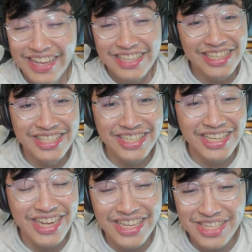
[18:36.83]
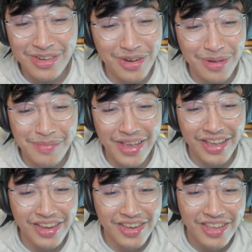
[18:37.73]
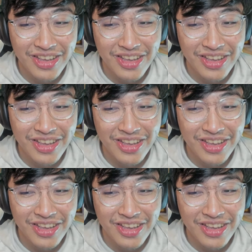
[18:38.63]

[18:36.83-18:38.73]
She's such a nice girl, man.